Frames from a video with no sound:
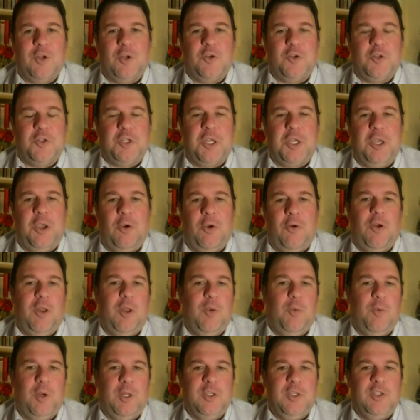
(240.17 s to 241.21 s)
Security,
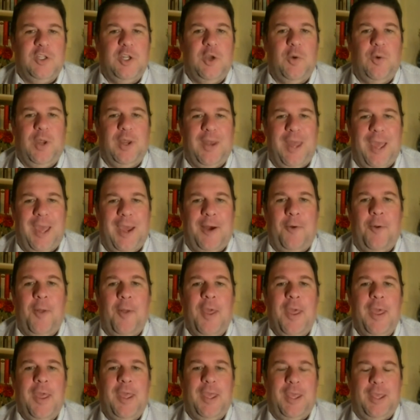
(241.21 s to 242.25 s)
and what he's doing now
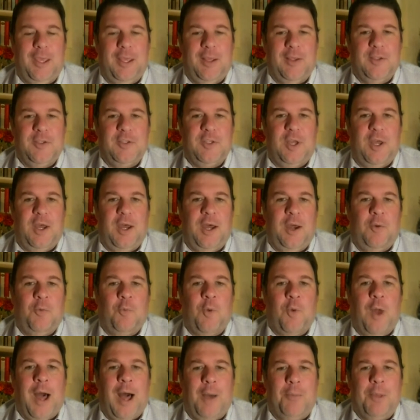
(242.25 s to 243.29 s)
is
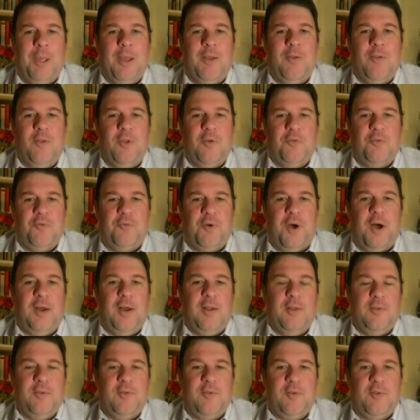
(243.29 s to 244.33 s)
robbing the
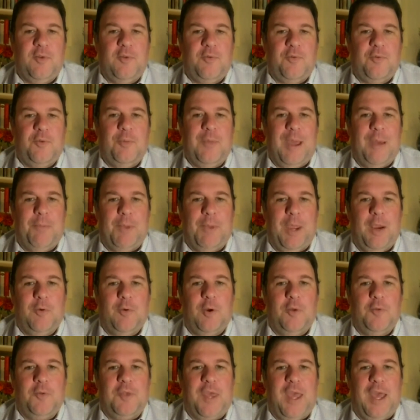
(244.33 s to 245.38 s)
funds from that
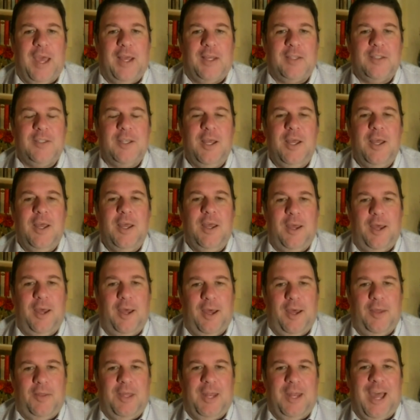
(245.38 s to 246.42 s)
payroll tax
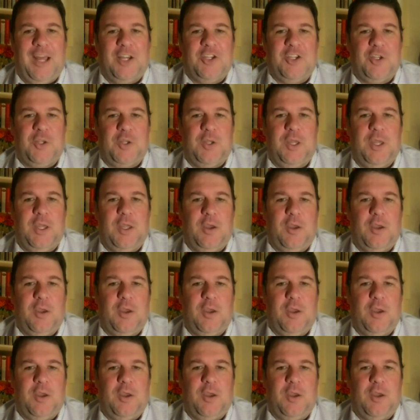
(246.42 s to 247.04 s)
that actually